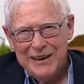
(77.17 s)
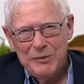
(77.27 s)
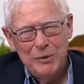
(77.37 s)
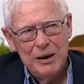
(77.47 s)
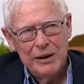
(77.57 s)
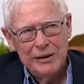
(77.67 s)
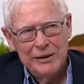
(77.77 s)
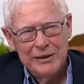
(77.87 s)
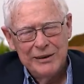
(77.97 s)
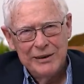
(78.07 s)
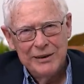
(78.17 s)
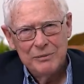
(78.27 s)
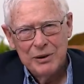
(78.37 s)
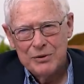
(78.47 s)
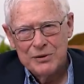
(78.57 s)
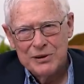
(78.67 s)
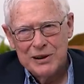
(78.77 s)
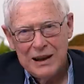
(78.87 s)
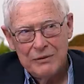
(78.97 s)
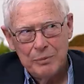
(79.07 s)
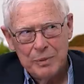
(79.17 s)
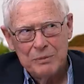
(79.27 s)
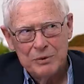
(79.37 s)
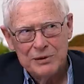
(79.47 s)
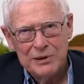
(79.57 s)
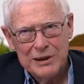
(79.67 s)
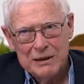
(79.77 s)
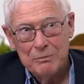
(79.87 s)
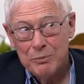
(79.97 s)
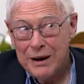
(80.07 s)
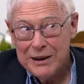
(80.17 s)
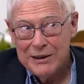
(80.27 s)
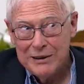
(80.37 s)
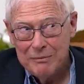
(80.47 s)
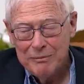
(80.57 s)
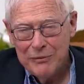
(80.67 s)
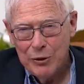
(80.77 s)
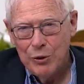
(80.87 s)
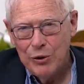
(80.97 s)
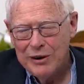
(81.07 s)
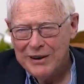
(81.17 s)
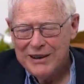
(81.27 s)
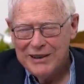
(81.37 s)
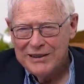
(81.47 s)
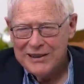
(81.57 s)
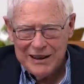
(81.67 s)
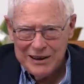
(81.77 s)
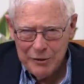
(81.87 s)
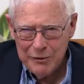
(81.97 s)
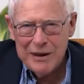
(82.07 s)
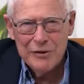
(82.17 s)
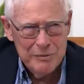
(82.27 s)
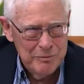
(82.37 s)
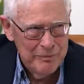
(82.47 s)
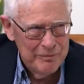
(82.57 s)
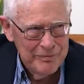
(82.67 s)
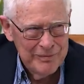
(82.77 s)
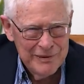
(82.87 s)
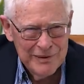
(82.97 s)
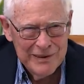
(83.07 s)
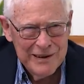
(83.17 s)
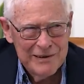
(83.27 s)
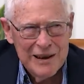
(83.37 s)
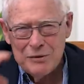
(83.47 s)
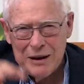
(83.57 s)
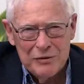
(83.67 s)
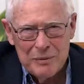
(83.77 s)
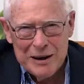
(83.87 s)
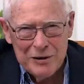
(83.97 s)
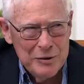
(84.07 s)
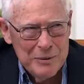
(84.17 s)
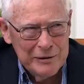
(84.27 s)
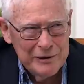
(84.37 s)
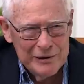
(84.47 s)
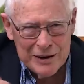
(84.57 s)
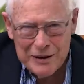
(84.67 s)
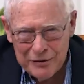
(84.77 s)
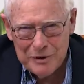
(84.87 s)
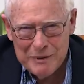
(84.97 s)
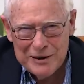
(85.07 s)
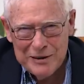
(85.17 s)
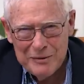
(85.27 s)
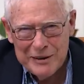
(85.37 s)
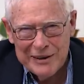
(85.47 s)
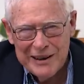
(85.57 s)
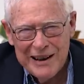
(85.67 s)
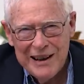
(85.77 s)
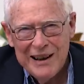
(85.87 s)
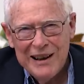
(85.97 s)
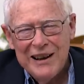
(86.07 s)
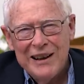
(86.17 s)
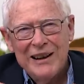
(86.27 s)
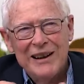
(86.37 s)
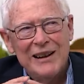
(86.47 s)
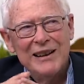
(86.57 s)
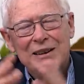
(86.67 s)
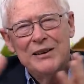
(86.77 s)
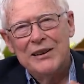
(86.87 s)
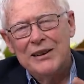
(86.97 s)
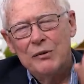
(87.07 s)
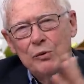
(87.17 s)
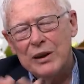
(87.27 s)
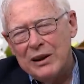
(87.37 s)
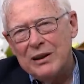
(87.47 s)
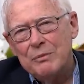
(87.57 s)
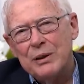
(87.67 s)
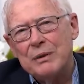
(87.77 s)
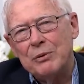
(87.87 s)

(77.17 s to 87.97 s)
Why? Because clever people keep breaking them yeah. or getting around them. That is absolutely right. Then you have to make a new one. That then you have to make a right. new one. Yeah, it's almost a game. We uh, need people.